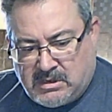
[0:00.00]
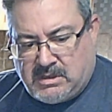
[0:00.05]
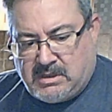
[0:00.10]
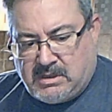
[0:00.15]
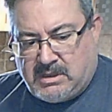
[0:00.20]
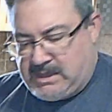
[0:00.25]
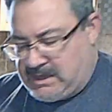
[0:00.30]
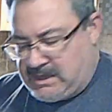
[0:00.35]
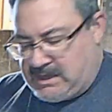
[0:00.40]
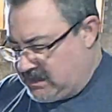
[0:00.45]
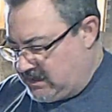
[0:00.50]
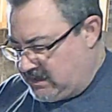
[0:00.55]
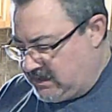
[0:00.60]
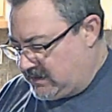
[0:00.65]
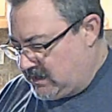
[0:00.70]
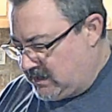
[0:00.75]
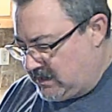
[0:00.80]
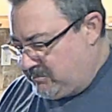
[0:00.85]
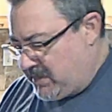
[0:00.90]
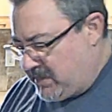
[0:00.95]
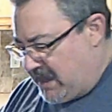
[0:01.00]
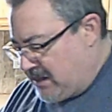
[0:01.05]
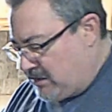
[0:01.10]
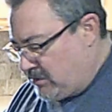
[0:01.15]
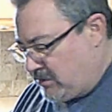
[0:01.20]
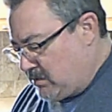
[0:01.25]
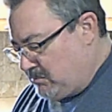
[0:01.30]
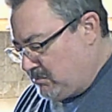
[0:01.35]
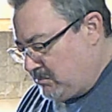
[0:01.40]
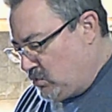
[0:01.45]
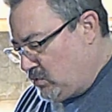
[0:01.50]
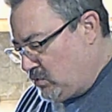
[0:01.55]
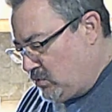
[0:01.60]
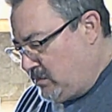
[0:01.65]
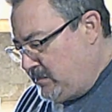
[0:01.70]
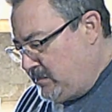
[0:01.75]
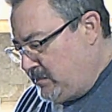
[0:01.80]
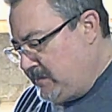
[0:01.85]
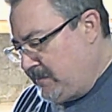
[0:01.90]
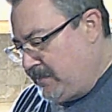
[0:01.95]
and then back in our bowl
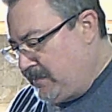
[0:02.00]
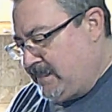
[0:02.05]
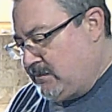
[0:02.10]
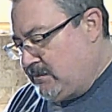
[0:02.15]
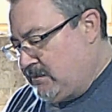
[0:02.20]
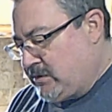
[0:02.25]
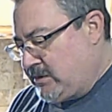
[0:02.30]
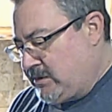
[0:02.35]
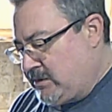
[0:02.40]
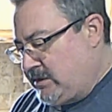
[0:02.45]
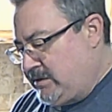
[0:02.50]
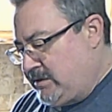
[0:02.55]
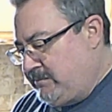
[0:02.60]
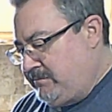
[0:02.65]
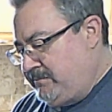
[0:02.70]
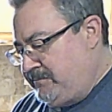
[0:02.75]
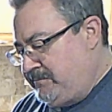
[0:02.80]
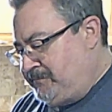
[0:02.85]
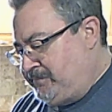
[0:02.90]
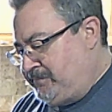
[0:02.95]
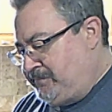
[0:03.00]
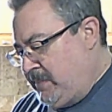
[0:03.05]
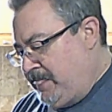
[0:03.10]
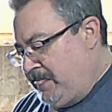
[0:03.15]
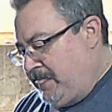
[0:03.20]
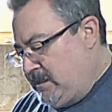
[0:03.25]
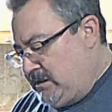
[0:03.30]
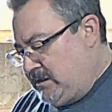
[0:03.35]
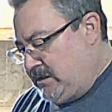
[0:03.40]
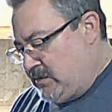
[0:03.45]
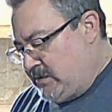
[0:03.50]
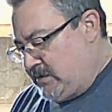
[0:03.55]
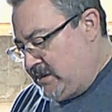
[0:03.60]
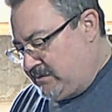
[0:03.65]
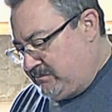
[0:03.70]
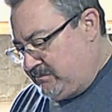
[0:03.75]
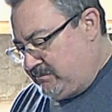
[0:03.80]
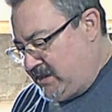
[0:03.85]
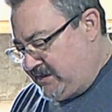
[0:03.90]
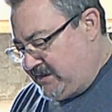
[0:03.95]
that we're going to go ahead and
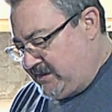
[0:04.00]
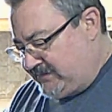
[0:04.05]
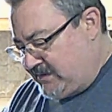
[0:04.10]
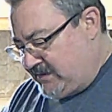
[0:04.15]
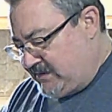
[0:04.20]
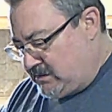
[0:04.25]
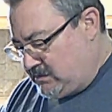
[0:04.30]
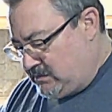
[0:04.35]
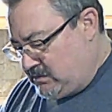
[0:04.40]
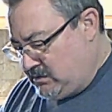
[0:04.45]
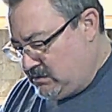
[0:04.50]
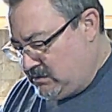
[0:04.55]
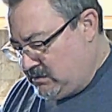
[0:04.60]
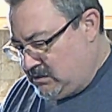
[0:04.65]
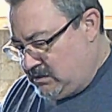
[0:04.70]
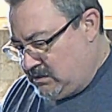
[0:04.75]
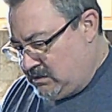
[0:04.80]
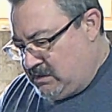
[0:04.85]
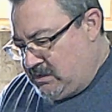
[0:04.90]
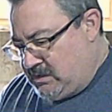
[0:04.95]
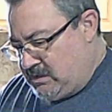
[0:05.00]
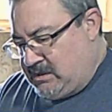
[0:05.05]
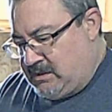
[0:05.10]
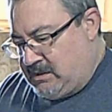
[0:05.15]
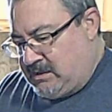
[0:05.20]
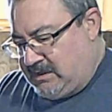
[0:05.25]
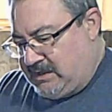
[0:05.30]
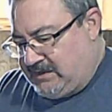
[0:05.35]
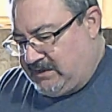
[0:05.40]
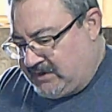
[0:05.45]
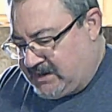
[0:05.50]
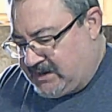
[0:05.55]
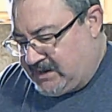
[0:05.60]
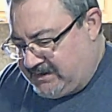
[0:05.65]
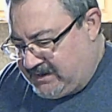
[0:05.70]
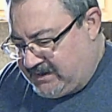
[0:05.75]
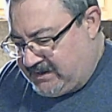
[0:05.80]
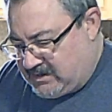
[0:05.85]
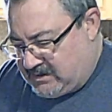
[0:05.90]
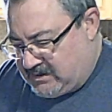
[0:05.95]
mix in, give you an
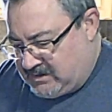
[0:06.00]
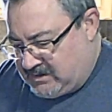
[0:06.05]
idea